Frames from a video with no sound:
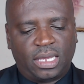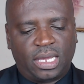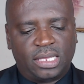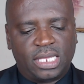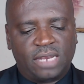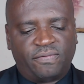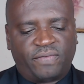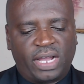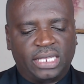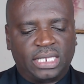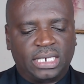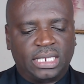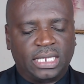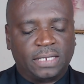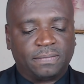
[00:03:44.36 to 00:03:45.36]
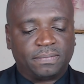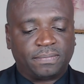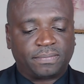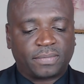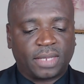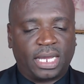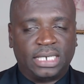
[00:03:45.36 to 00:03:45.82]
And then finally,
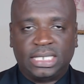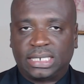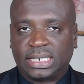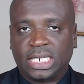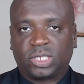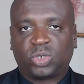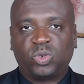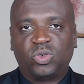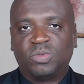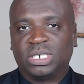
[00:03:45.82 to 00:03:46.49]
I did say two,